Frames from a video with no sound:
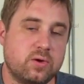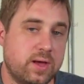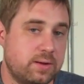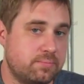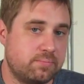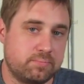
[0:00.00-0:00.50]
go
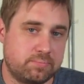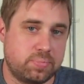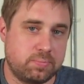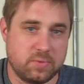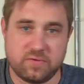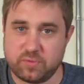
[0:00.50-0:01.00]
ahead and,
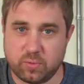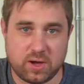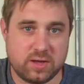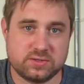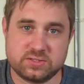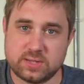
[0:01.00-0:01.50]
if you
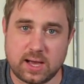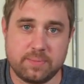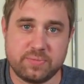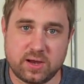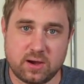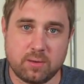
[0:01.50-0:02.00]
want,
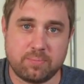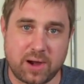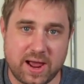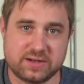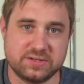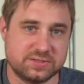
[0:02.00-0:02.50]
stop there,
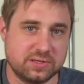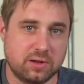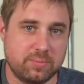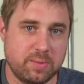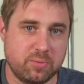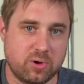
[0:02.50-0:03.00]
practice a
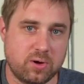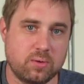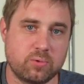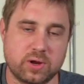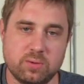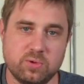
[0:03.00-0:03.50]
little bit more.
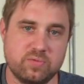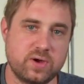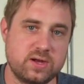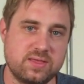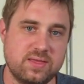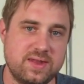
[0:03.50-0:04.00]
We're going to move
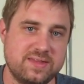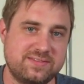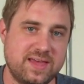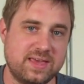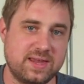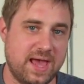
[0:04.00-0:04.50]
on to the
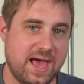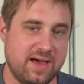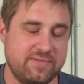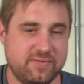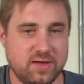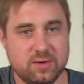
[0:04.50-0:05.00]
second
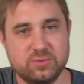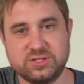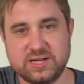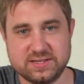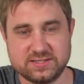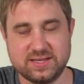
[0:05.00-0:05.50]
half,
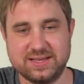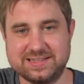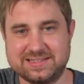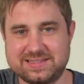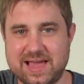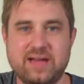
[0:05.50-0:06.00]
which has
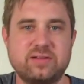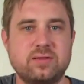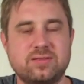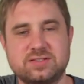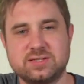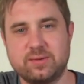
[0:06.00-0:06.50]
exactly
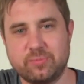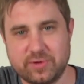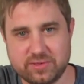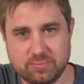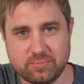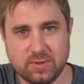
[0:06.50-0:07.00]
the same
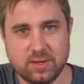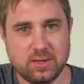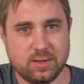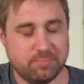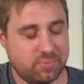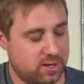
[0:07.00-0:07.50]
rhythm,
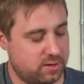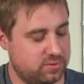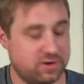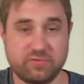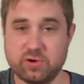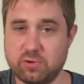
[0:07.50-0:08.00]
but
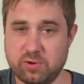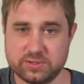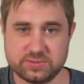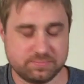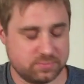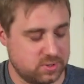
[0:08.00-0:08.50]
different
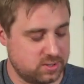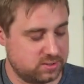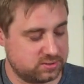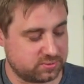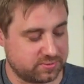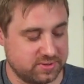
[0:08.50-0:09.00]
chords.
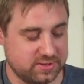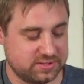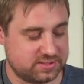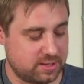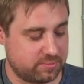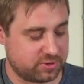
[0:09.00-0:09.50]
So
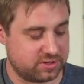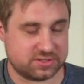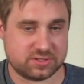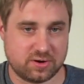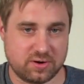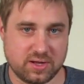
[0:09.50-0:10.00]
this time we're going to
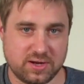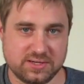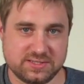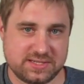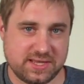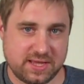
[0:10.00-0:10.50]
start on a
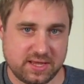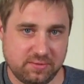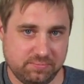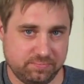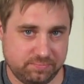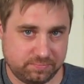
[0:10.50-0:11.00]
D.